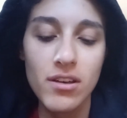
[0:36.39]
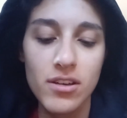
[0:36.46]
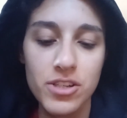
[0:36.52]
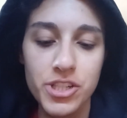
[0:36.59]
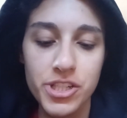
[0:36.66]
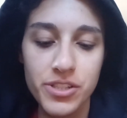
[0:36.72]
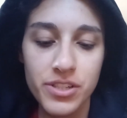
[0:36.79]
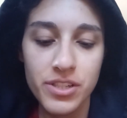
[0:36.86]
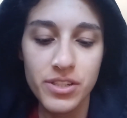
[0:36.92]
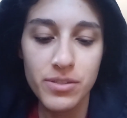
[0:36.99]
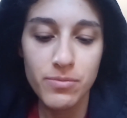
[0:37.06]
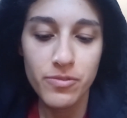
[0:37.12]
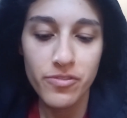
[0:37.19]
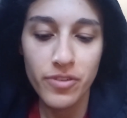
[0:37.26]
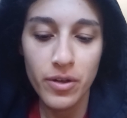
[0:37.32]
She
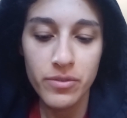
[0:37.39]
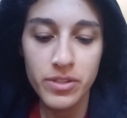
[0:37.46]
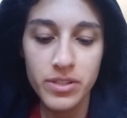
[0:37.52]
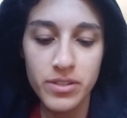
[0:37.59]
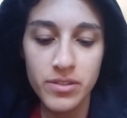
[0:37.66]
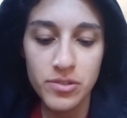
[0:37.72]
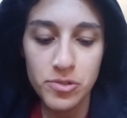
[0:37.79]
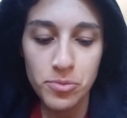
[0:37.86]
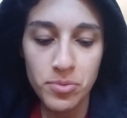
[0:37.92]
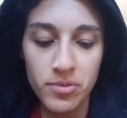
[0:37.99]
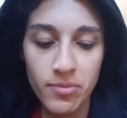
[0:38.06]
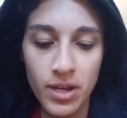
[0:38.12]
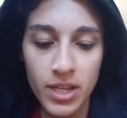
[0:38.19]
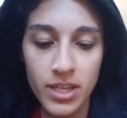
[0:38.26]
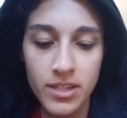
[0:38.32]
found it in the
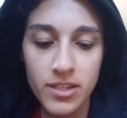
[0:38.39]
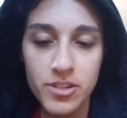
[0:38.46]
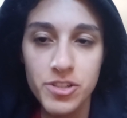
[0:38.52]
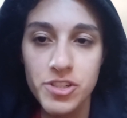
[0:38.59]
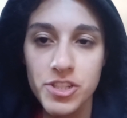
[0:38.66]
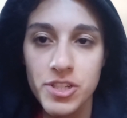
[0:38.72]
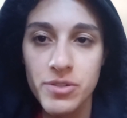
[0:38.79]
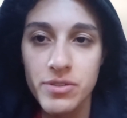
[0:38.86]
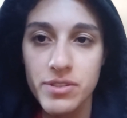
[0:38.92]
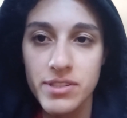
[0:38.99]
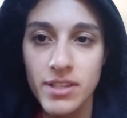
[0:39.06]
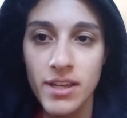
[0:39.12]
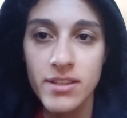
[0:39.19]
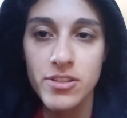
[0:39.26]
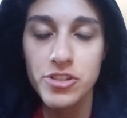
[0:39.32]
supermarket and she
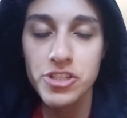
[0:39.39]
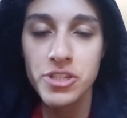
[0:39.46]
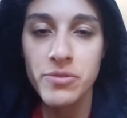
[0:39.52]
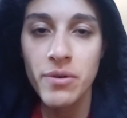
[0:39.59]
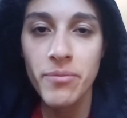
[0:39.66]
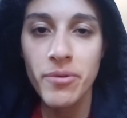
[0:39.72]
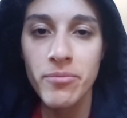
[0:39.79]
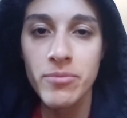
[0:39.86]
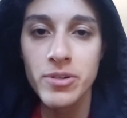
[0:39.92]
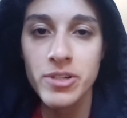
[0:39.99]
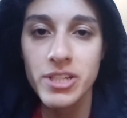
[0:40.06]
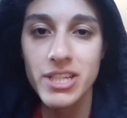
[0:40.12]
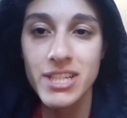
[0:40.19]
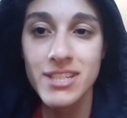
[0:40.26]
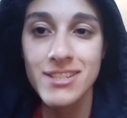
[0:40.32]
said that she remembered
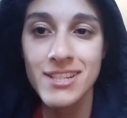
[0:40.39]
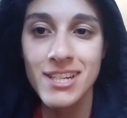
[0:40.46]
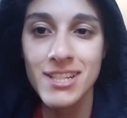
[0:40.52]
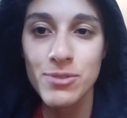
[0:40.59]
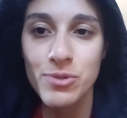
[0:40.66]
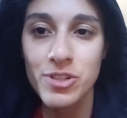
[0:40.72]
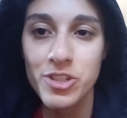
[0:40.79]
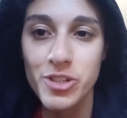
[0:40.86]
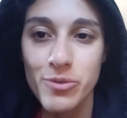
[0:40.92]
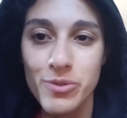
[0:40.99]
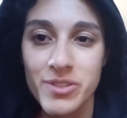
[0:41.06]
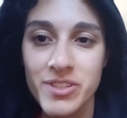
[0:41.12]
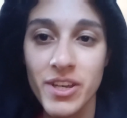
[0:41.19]
eating it when she was